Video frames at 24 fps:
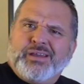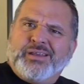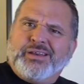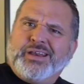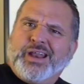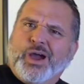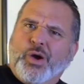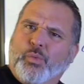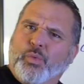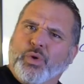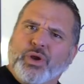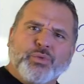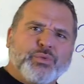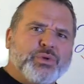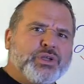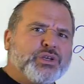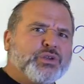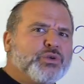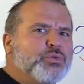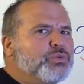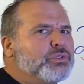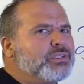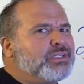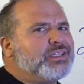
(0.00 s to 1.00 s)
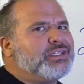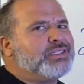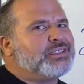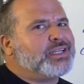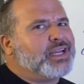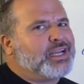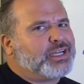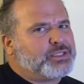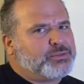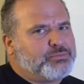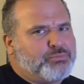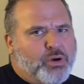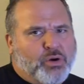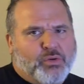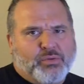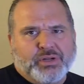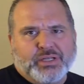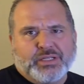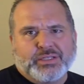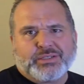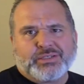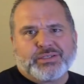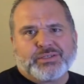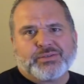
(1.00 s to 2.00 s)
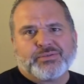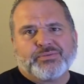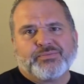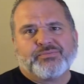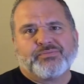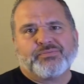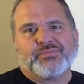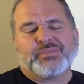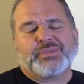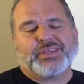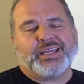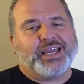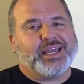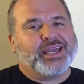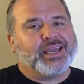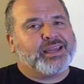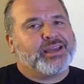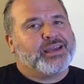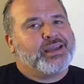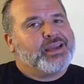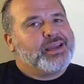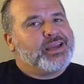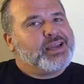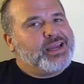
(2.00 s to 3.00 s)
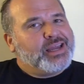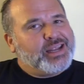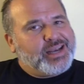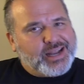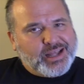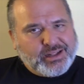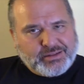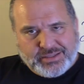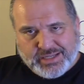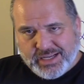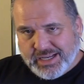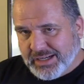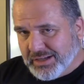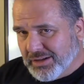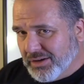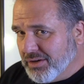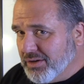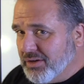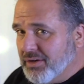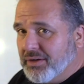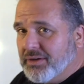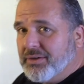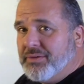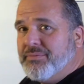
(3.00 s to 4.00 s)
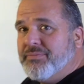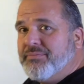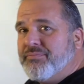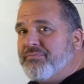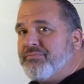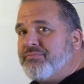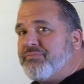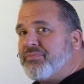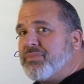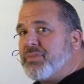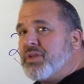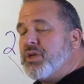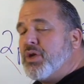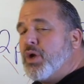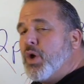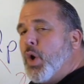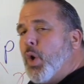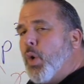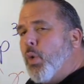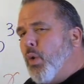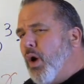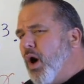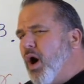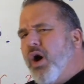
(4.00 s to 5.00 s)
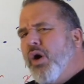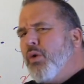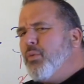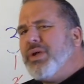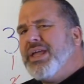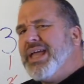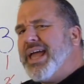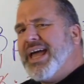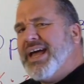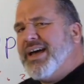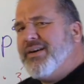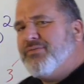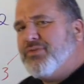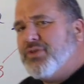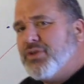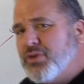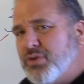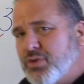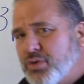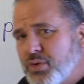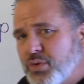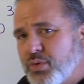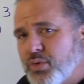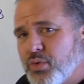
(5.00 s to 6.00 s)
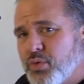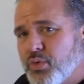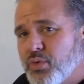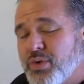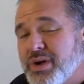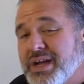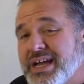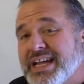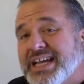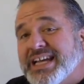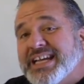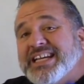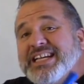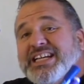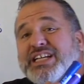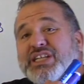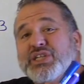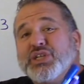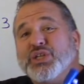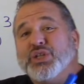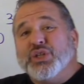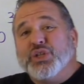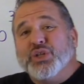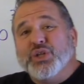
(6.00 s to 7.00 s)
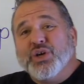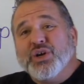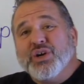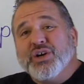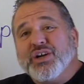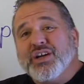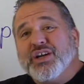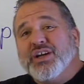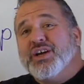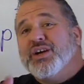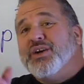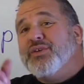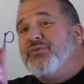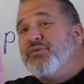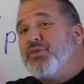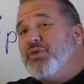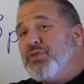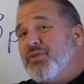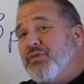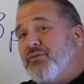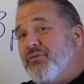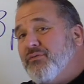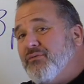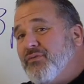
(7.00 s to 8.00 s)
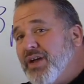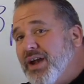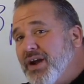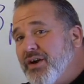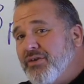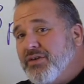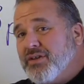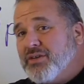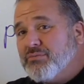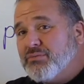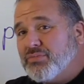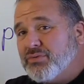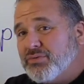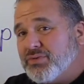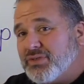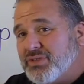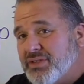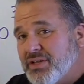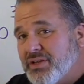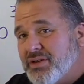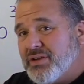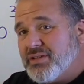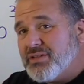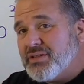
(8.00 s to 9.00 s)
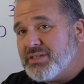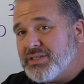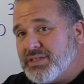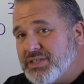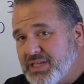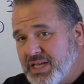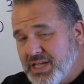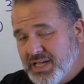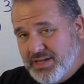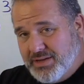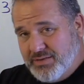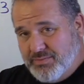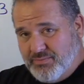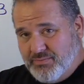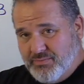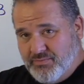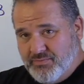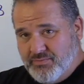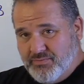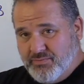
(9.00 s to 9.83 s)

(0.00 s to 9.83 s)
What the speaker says: Now, what do we do with these exponents? Okay, now take a look. All we have to do is look for the variables that are the same.